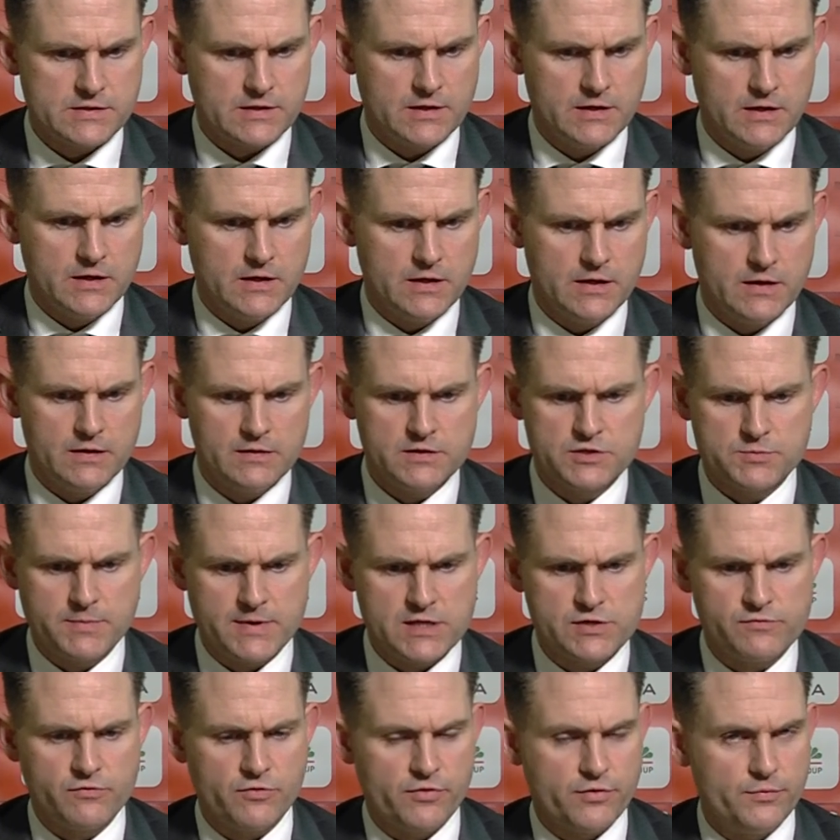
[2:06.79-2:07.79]

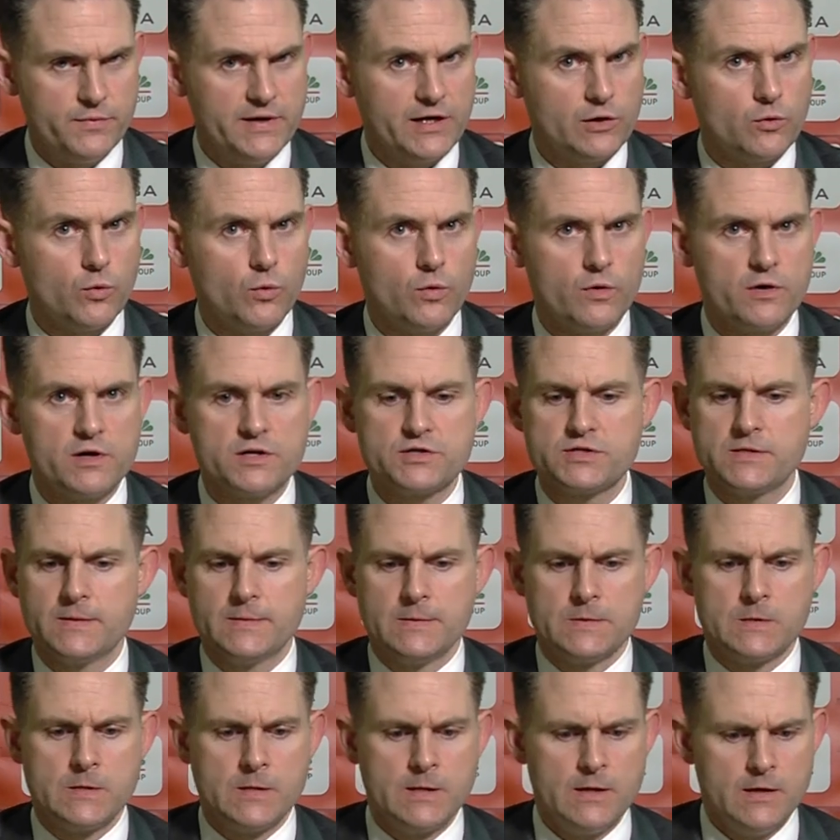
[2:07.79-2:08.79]
especially for three quarters,
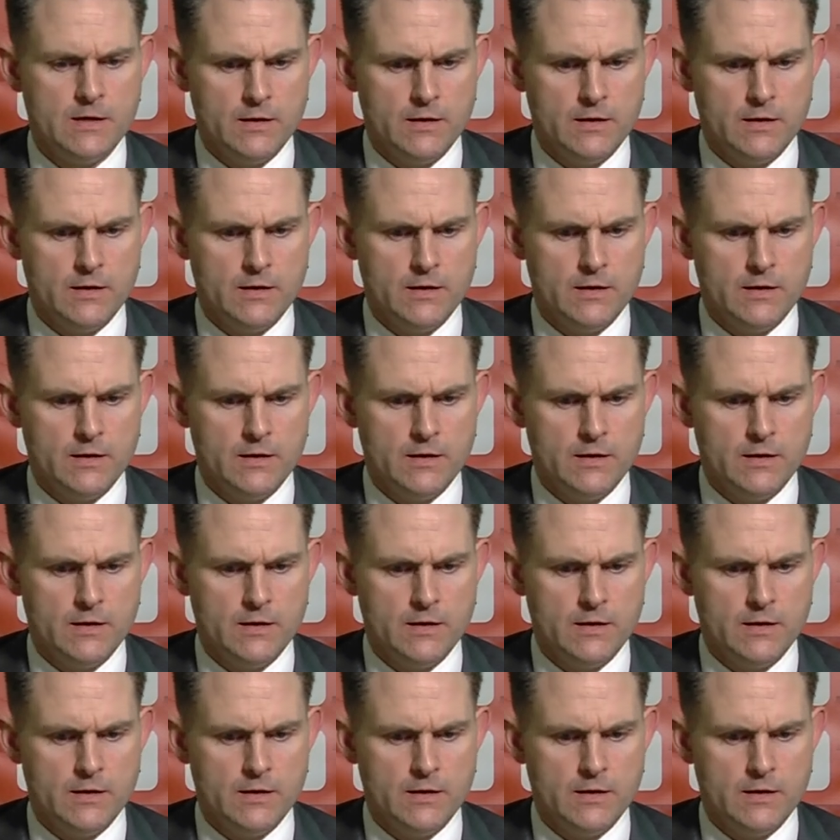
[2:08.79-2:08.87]
and